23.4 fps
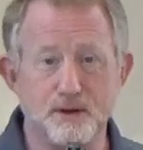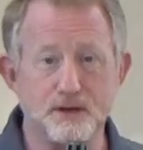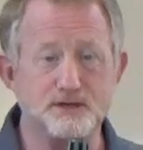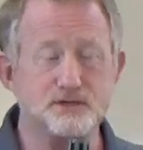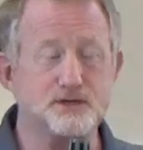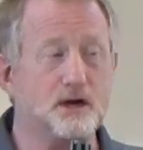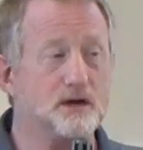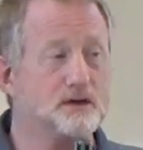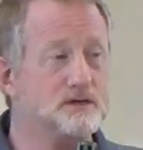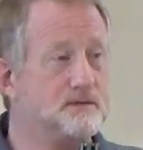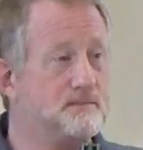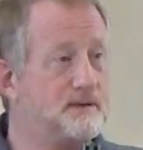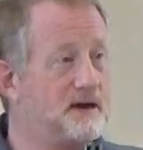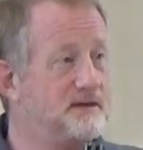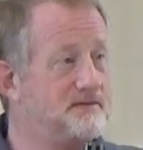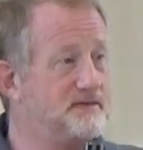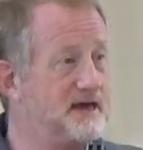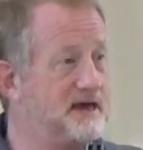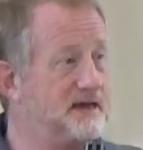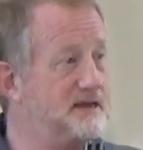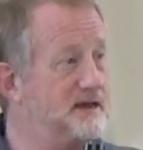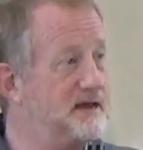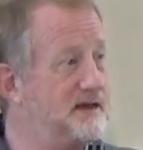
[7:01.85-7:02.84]
I talked about
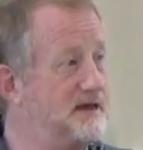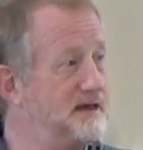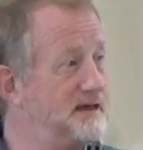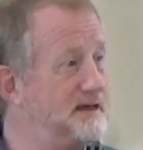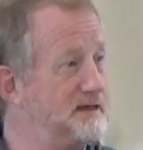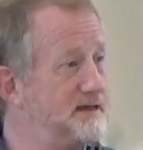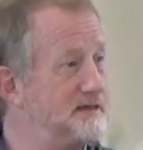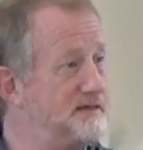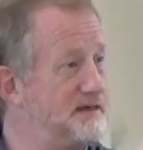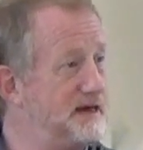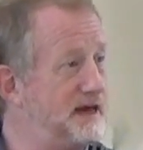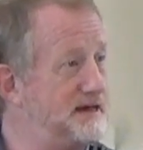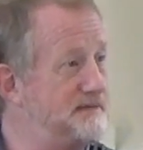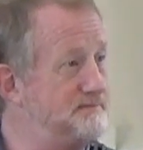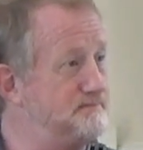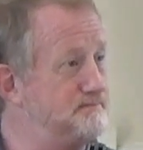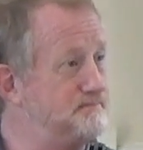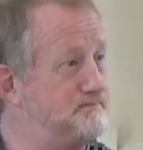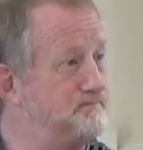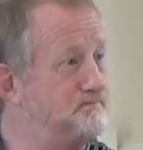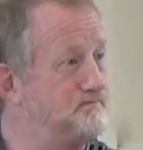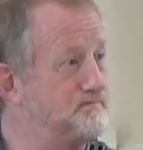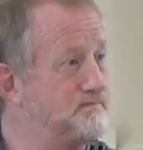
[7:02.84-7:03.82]
that
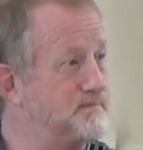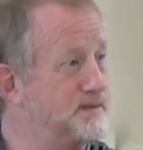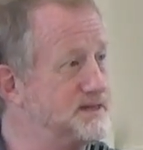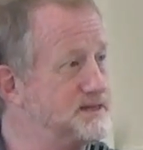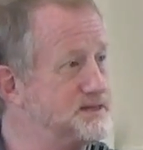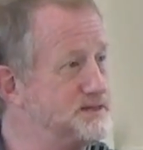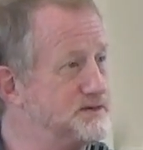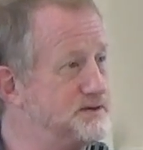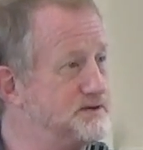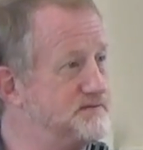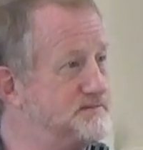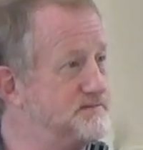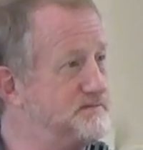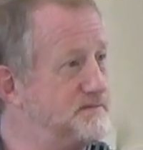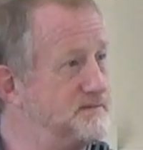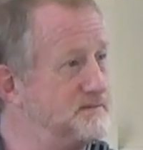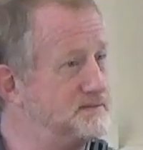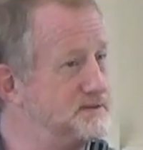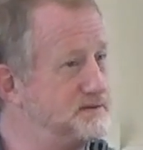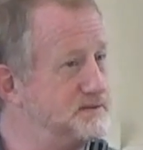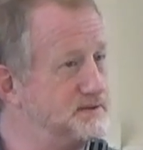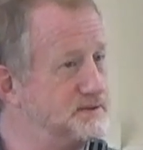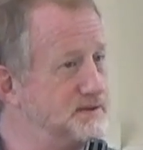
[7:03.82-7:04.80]
sort of
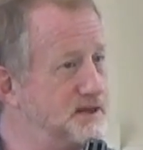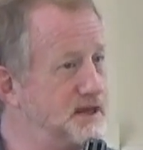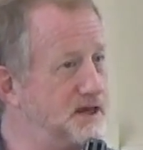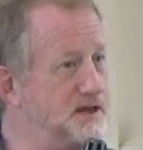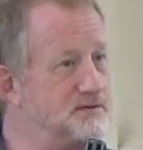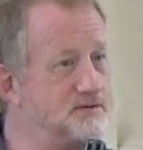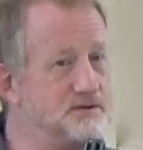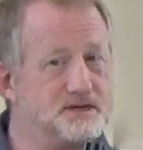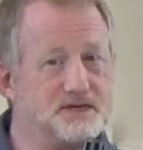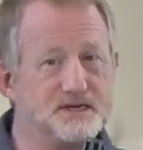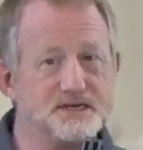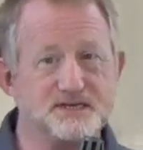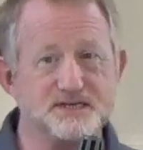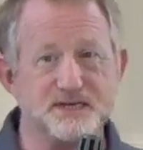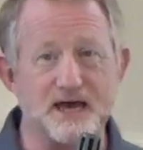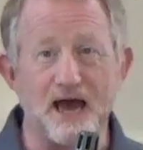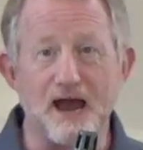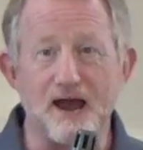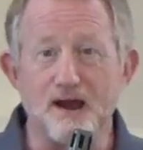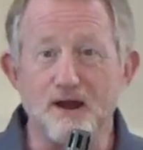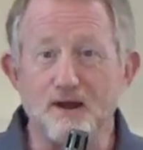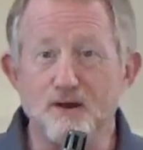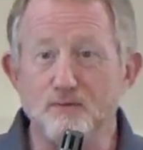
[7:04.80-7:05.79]
inner
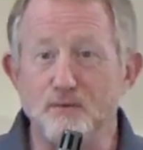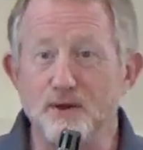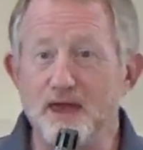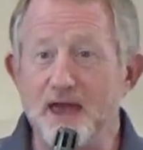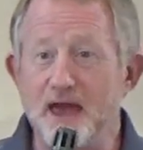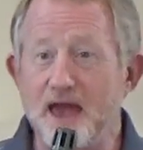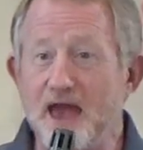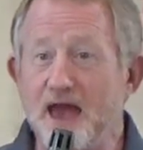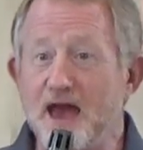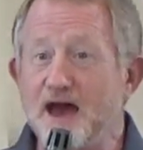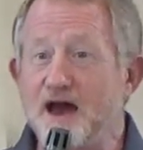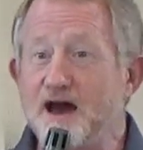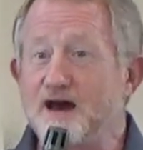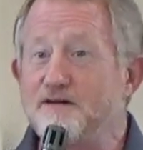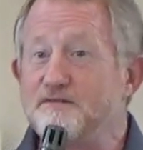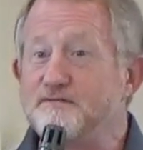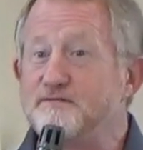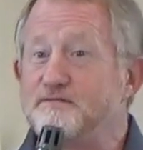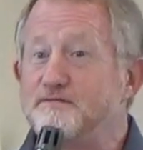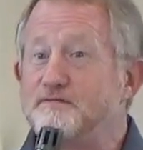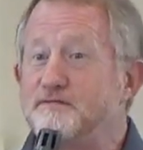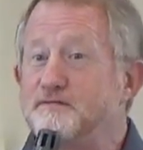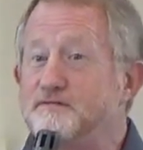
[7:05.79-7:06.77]
desire we
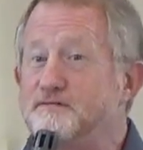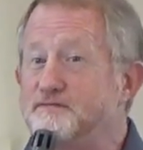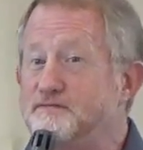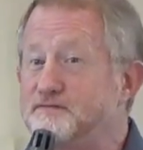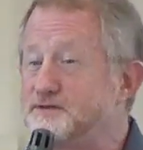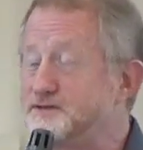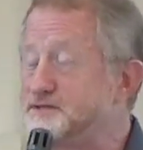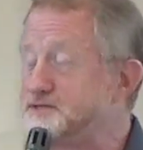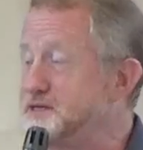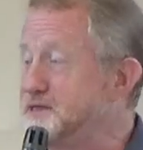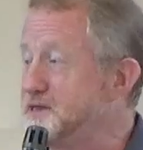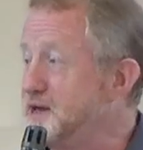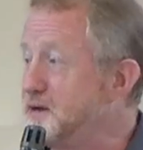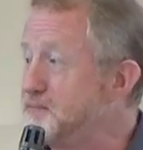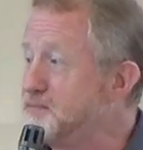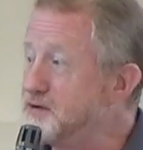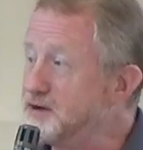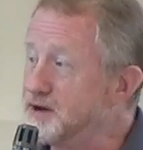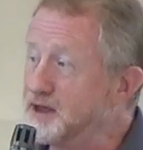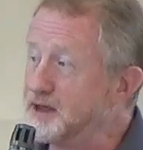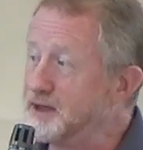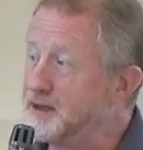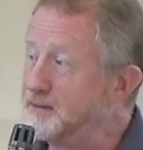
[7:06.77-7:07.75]
have for
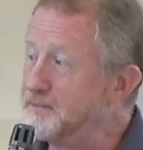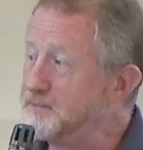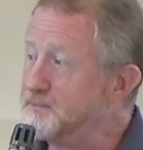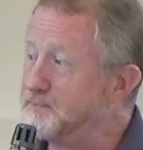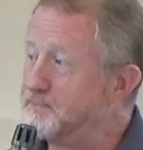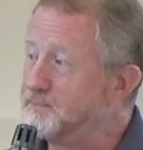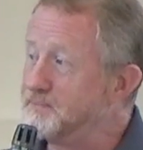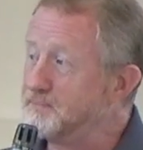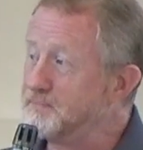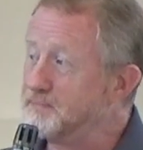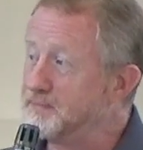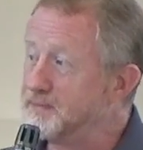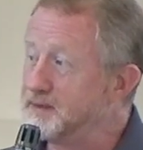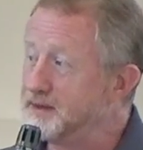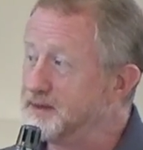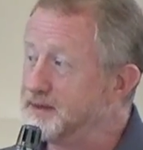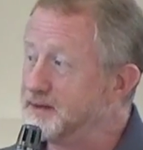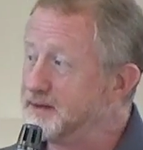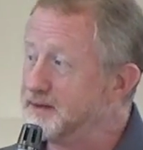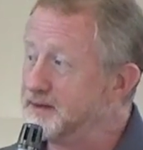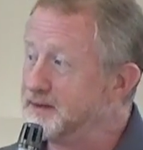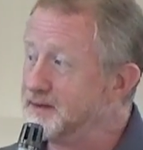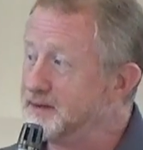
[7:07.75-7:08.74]
celebrity?
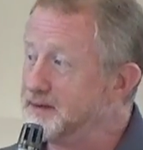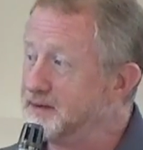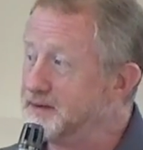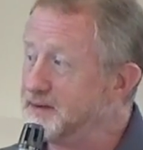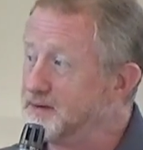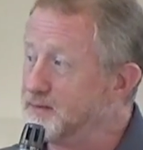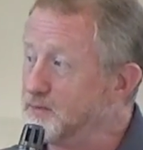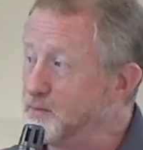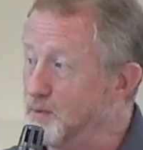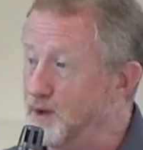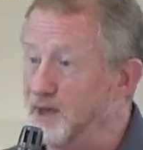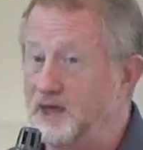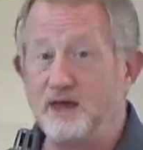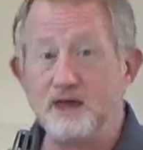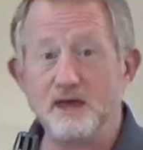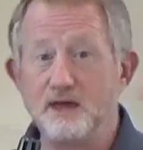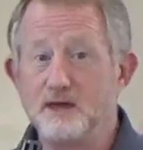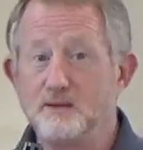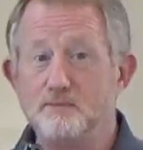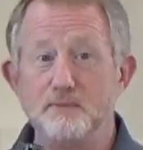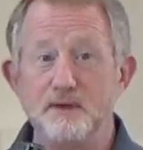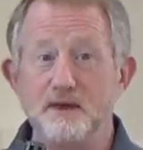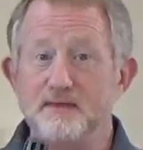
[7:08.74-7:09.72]
We
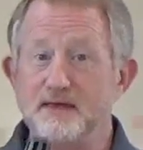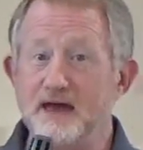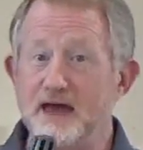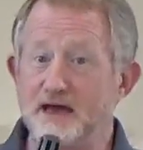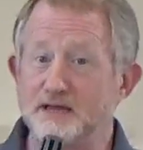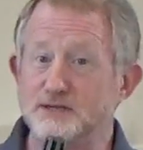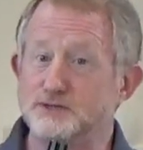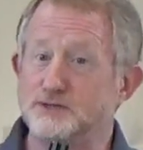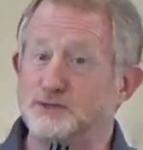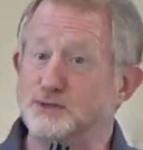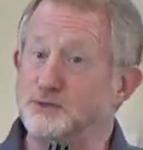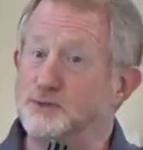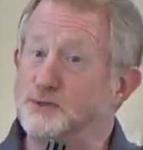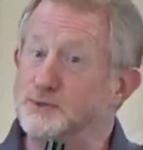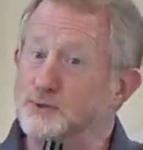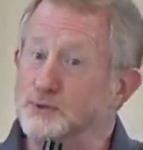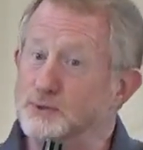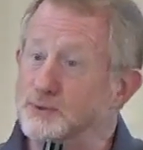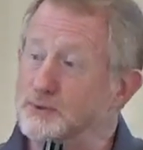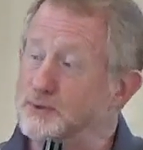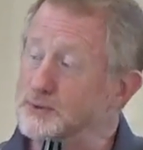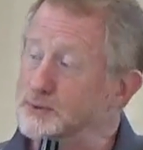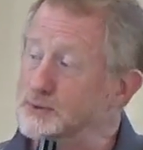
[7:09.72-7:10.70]
can be that
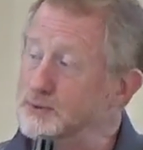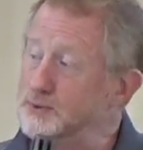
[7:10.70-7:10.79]
too.